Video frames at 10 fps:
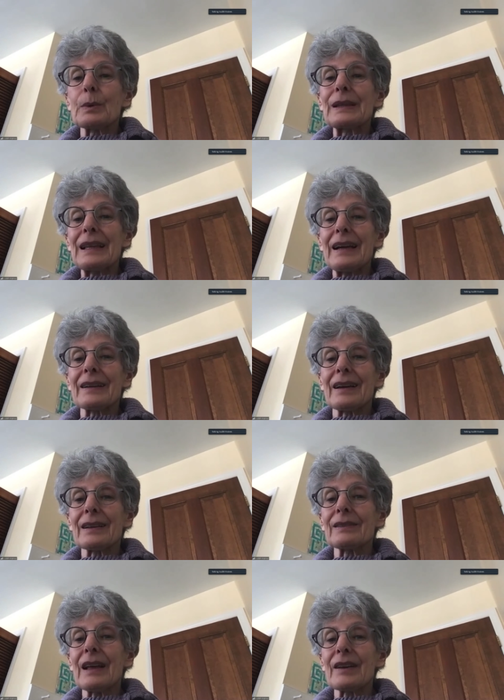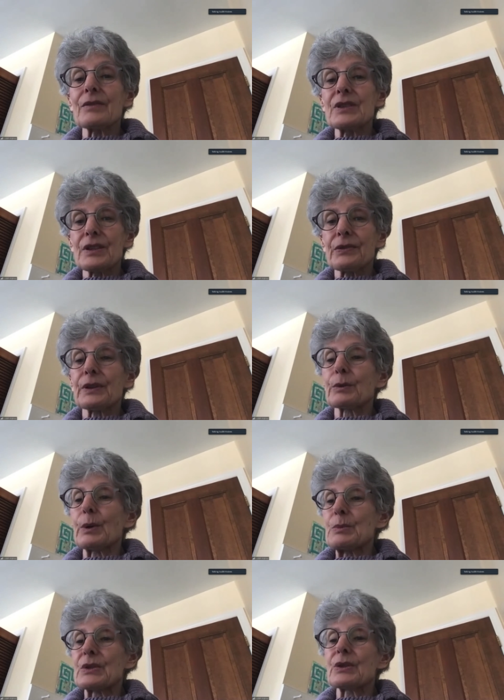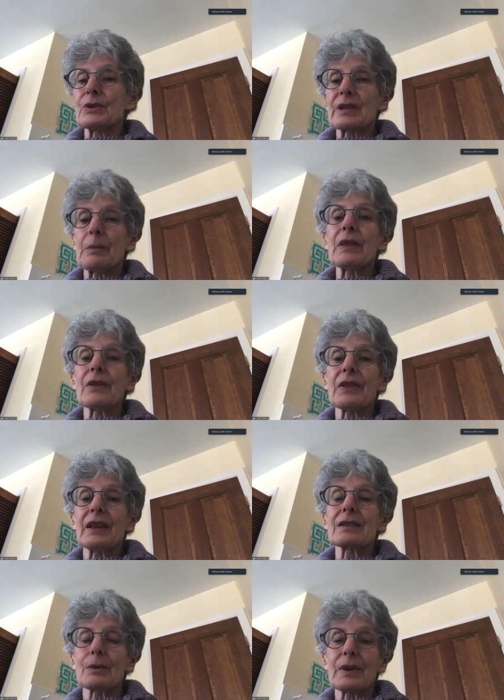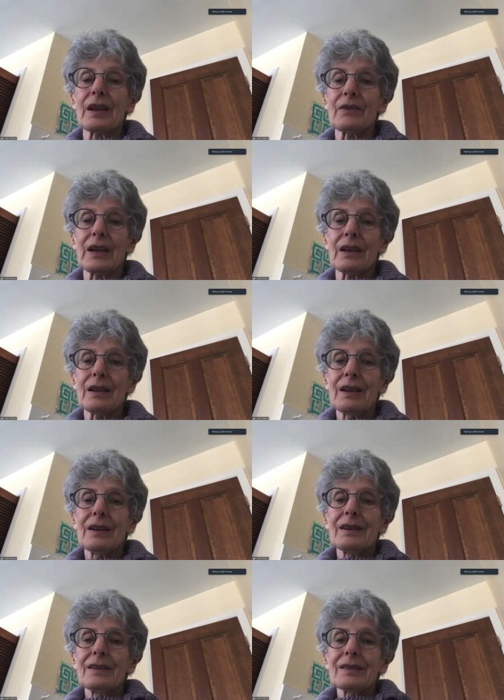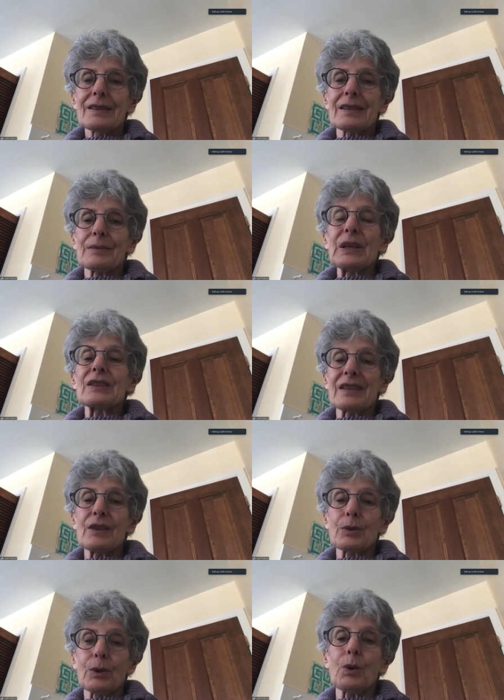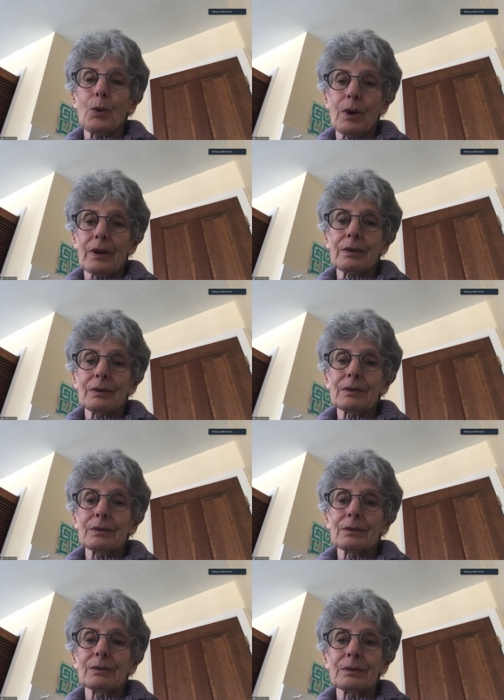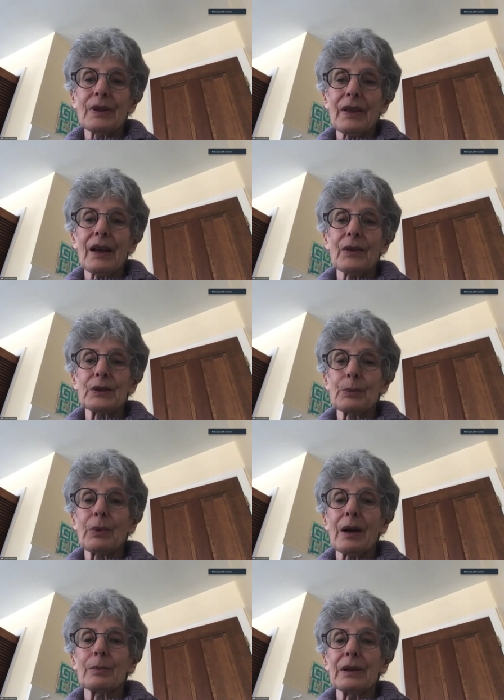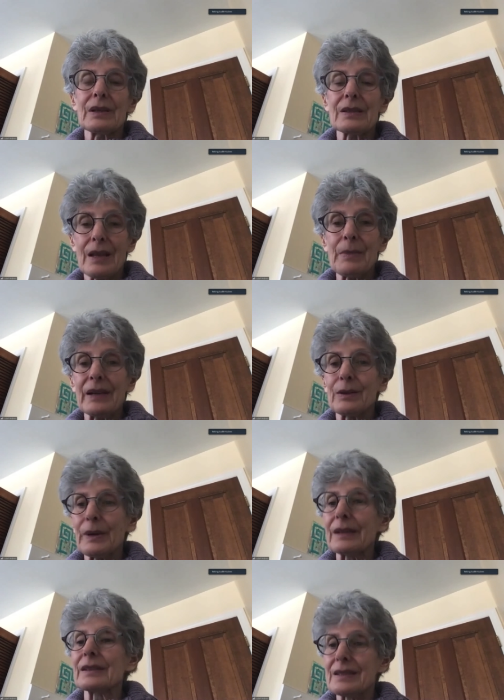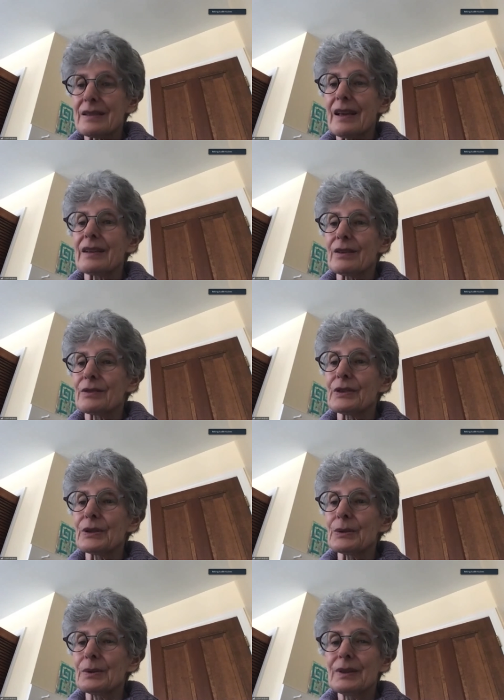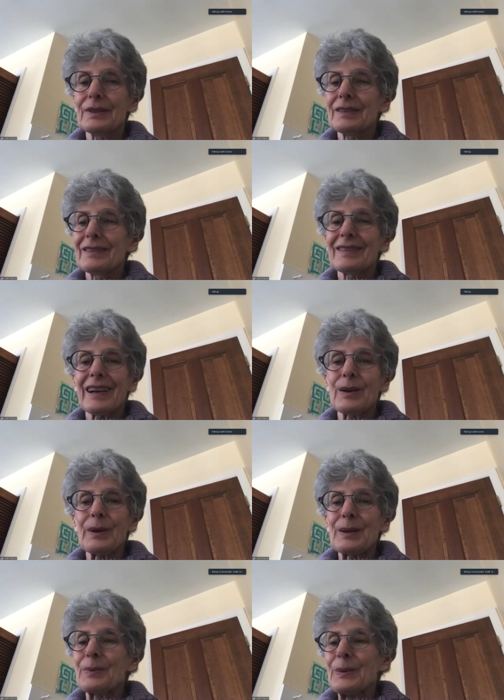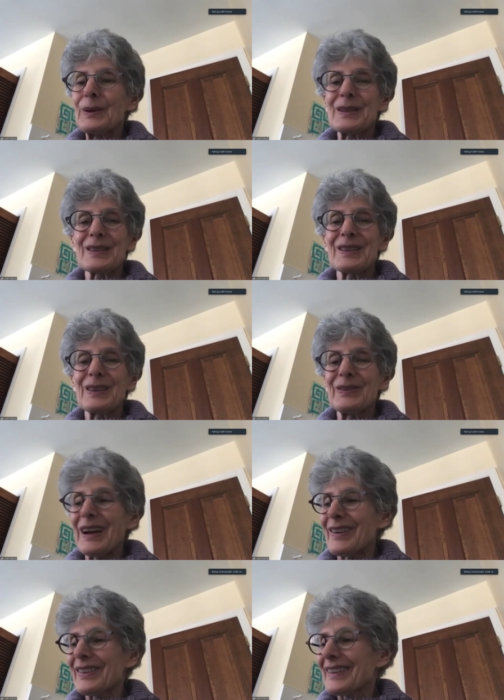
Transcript: relying on a lot of different groups to do some of the things that would have a the essential core with the health department. Is, am I correctly saying your view? I don't yeah, want to put words in your mouth.